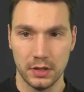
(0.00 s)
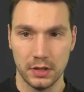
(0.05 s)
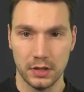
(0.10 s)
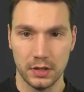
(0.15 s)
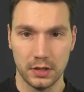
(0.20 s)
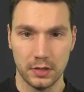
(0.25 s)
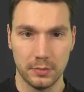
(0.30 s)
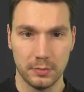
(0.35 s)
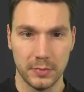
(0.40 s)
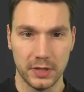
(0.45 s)

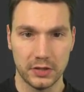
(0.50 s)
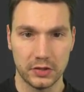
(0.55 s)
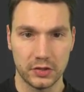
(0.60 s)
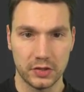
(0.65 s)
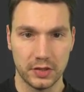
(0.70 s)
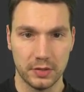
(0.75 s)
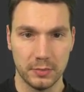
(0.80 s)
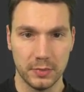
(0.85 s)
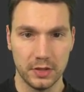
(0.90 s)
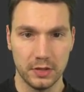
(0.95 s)

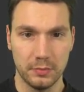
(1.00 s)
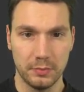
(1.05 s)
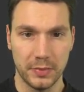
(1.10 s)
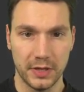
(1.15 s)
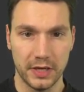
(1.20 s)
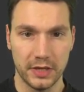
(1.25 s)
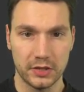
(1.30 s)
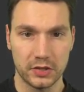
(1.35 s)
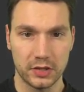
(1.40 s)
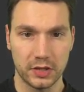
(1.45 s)
HTML
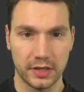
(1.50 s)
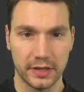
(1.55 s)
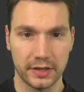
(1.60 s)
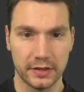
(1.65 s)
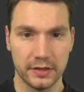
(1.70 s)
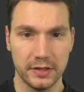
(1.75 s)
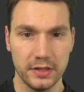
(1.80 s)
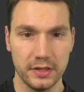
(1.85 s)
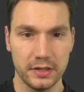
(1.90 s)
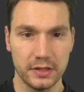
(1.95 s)
page
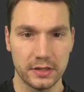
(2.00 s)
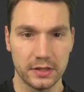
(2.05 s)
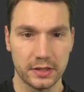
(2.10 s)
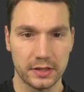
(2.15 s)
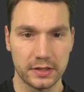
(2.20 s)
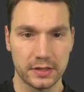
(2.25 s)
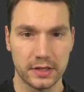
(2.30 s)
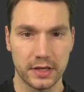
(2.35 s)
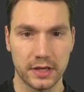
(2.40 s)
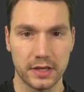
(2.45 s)
like this,
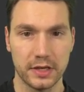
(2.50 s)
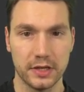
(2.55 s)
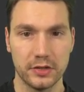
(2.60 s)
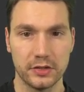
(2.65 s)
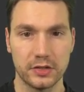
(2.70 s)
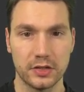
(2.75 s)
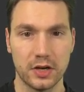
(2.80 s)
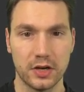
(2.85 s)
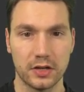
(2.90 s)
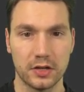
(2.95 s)
let's say
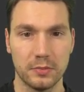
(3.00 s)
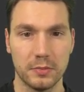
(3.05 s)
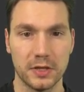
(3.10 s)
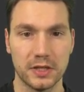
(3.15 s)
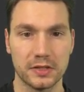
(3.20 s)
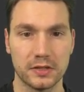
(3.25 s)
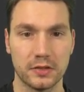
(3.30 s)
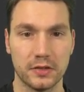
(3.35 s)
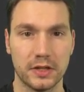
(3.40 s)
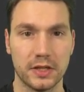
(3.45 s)
here
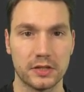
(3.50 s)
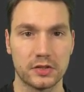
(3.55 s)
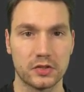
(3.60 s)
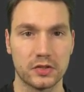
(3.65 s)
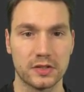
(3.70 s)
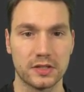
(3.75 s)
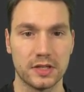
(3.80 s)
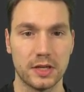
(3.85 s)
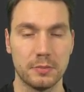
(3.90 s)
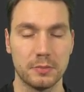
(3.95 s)
document, so that's
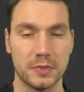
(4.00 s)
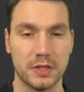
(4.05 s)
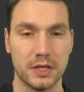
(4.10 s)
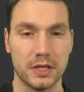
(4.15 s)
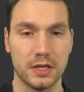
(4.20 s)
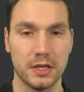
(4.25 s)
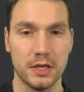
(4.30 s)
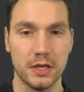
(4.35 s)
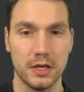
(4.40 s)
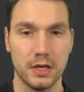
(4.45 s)
just
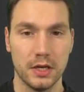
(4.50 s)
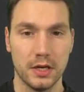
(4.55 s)
empty,